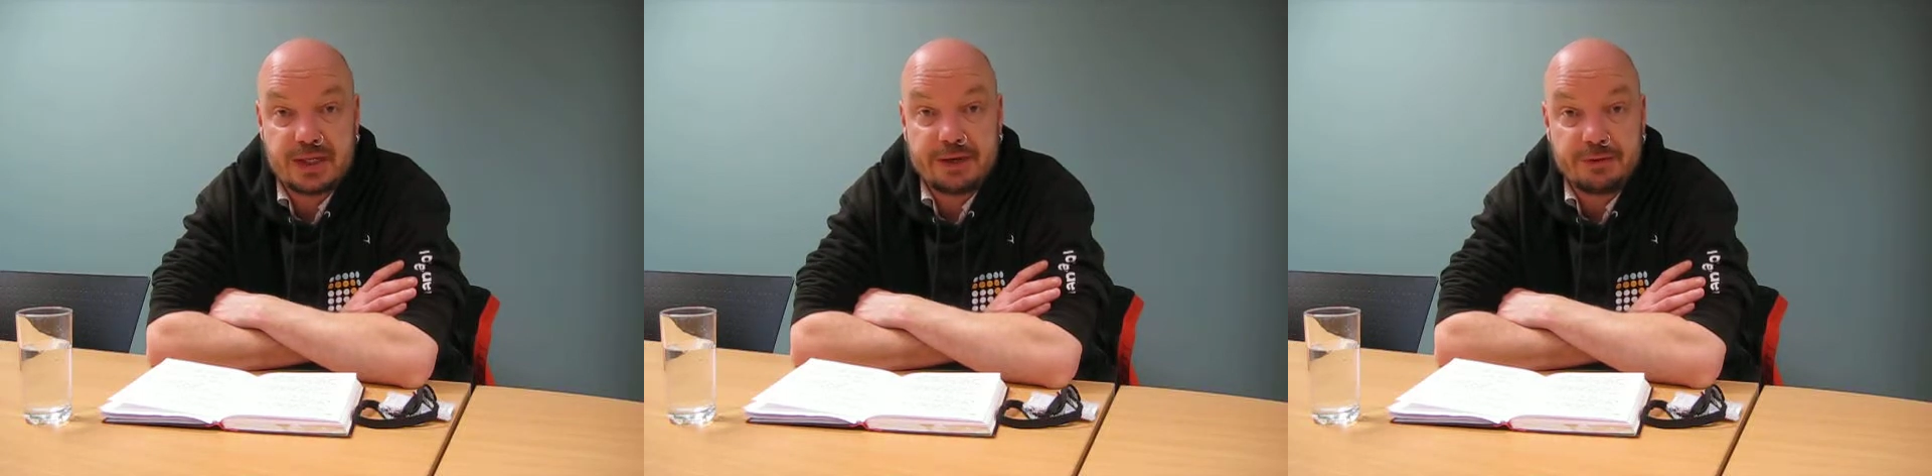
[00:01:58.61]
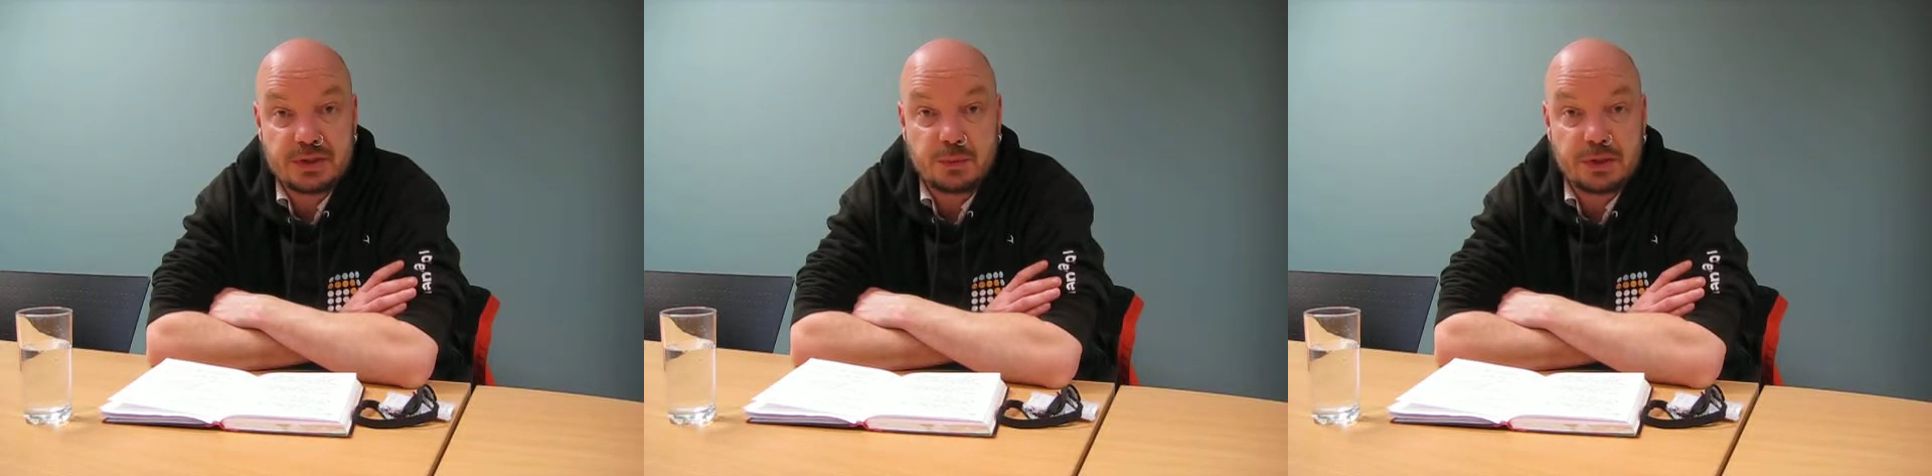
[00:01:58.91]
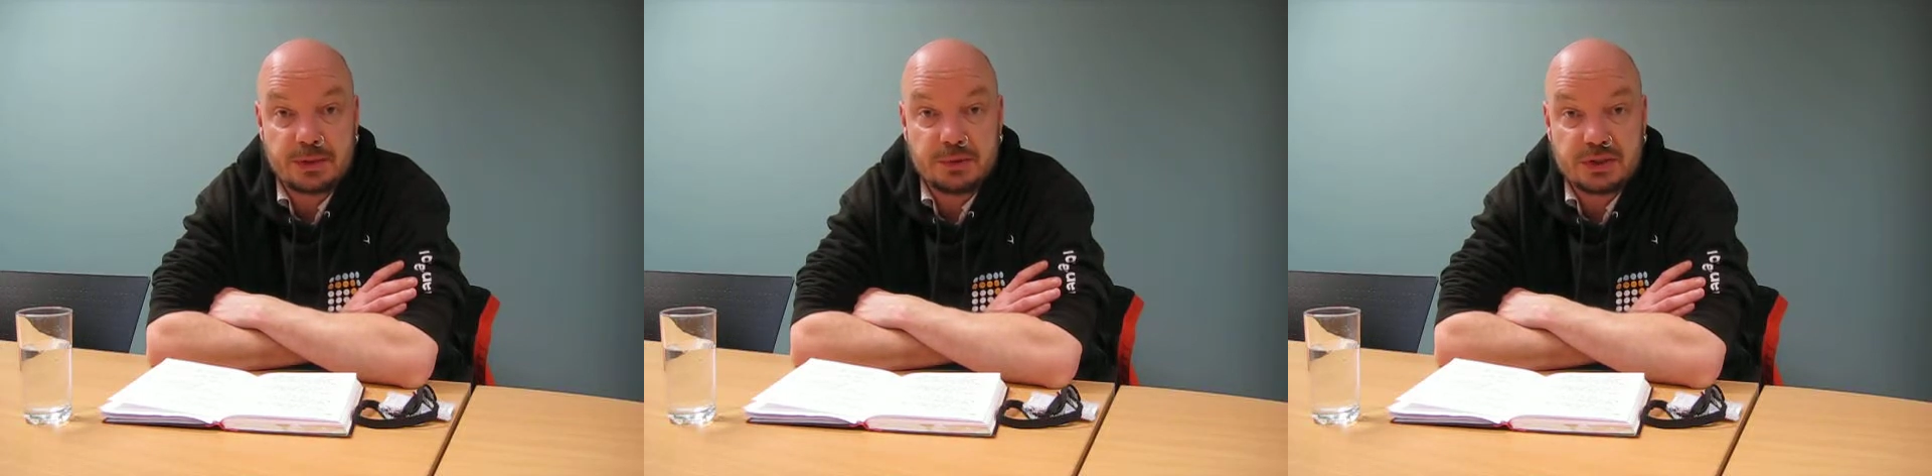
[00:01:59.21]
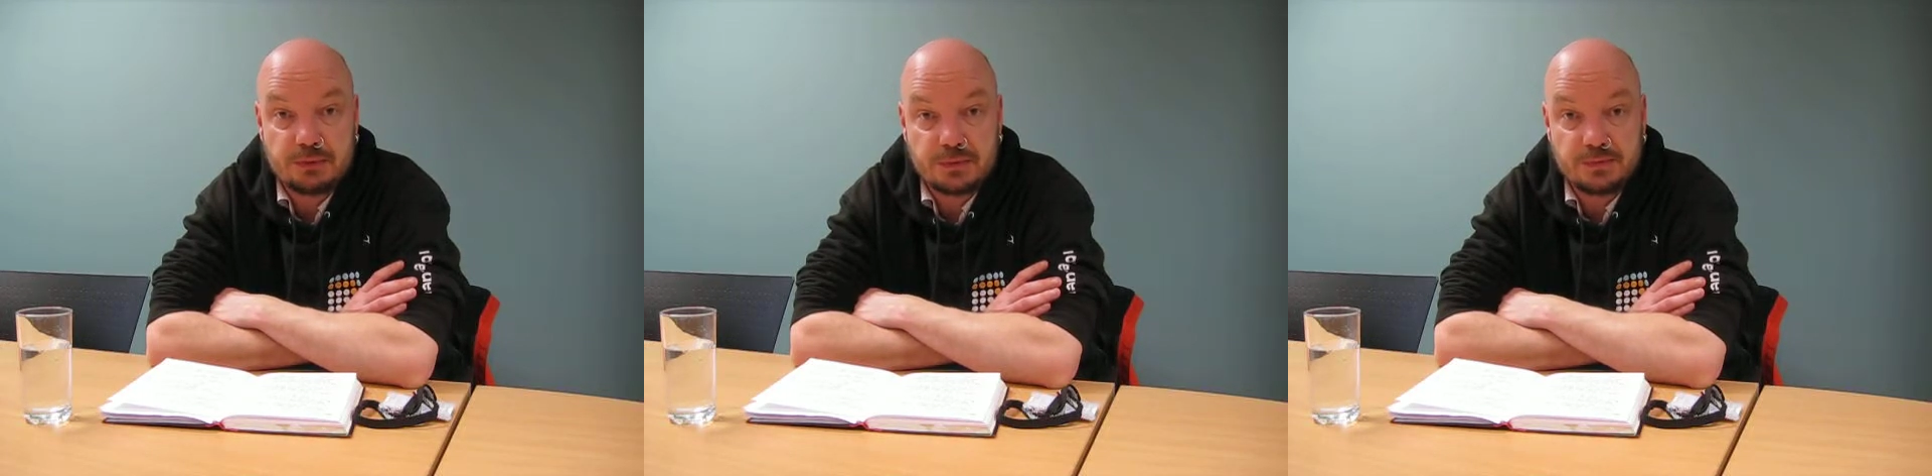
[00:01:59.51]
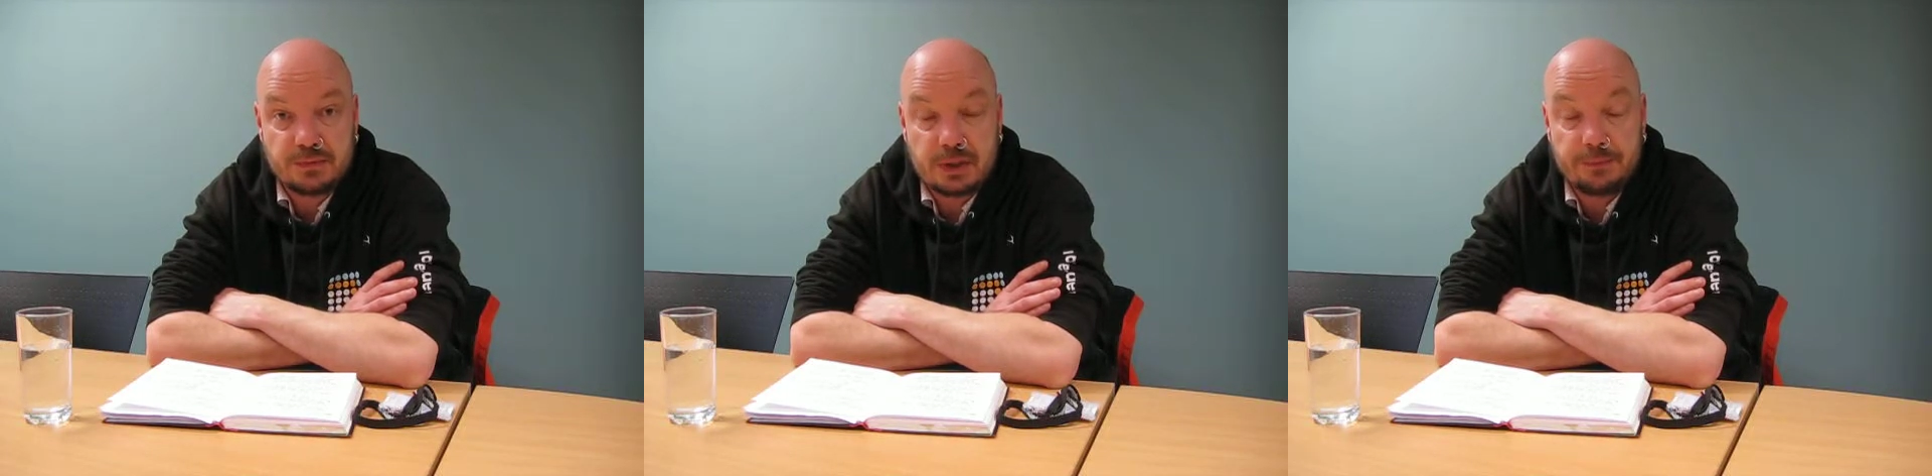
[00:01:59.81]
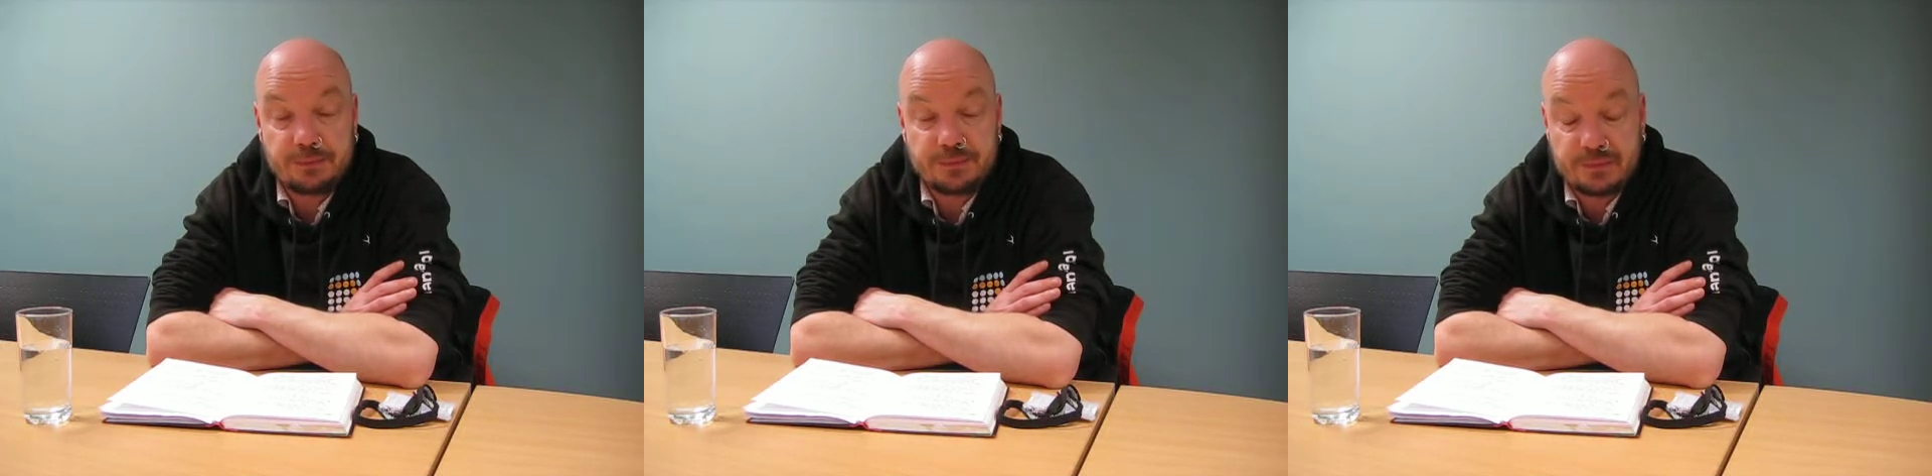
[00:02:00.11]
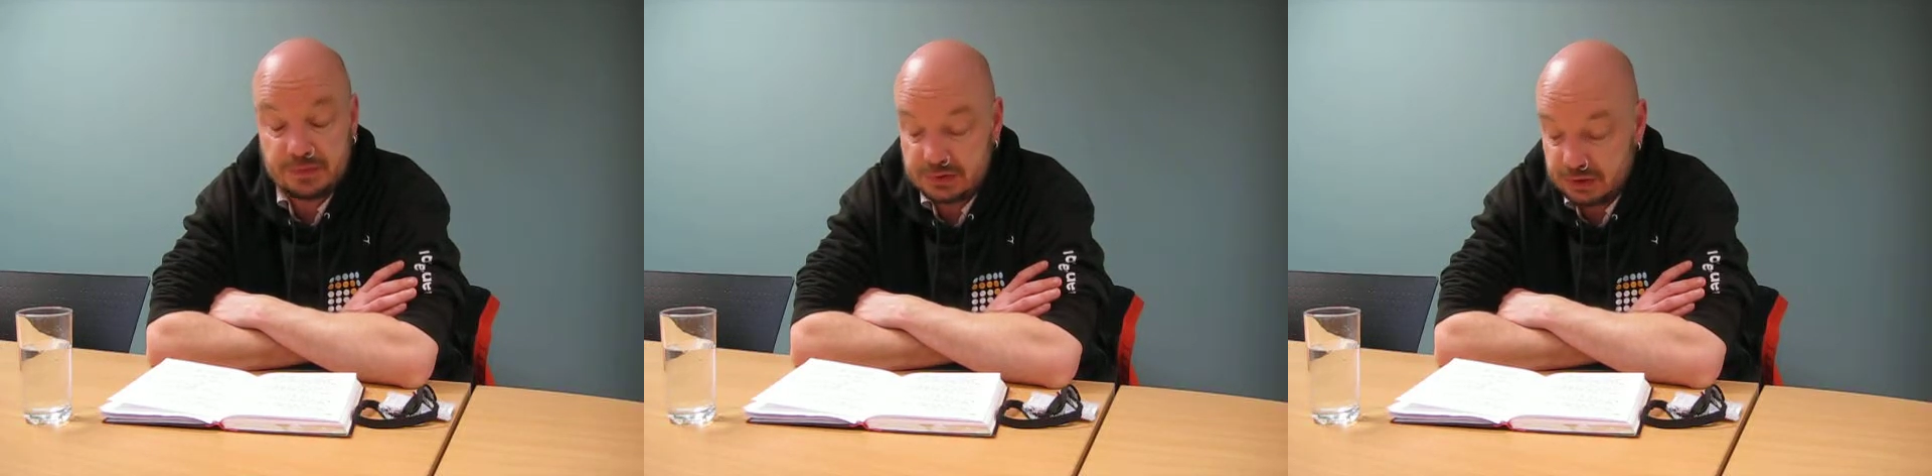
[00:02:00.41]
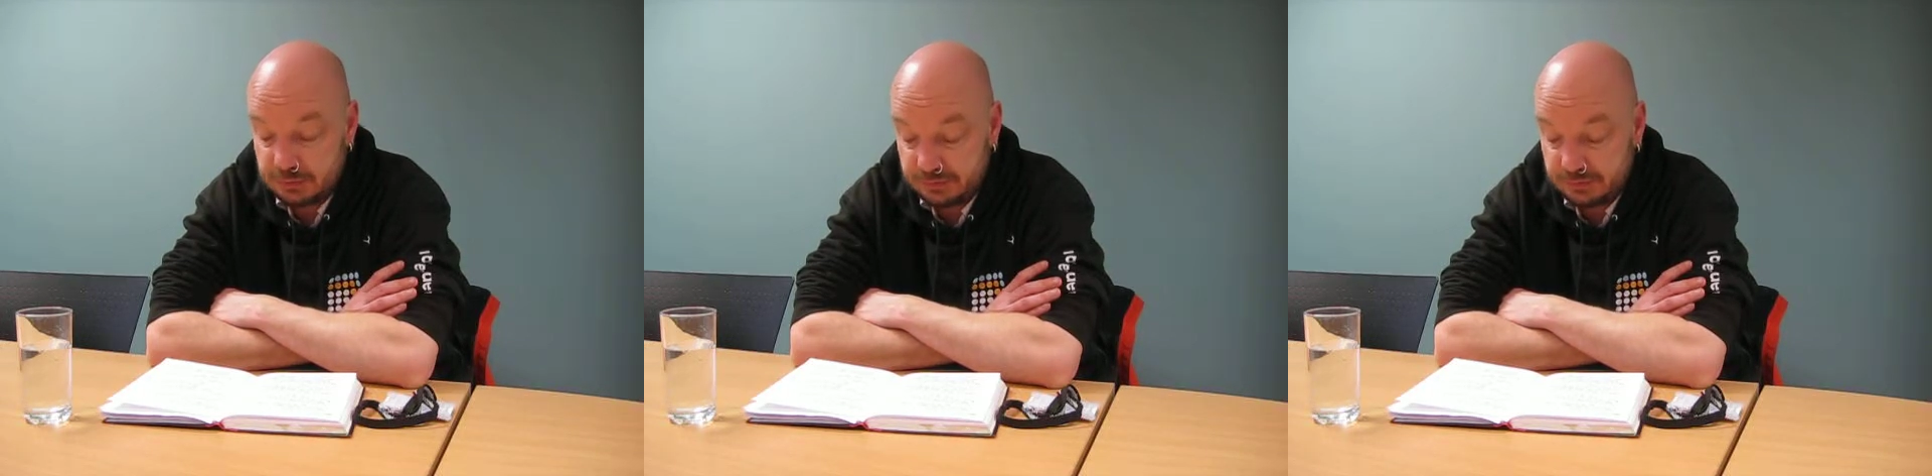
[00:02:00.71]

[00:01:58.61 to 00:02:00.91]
areas working with children